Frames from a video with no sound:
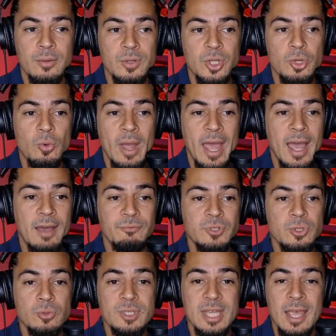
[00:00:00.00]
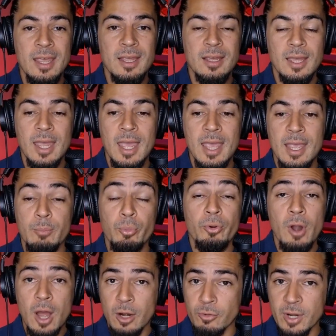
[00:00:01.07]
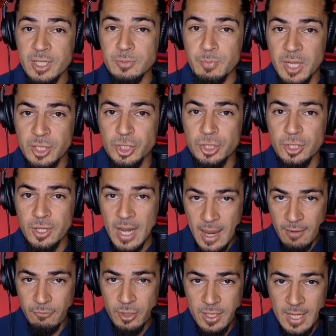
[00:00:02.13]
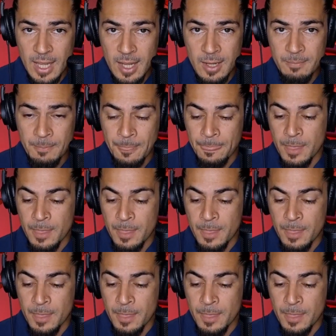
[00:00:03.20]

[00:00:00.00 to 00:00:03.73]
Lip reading: You have to take a progress picture every day.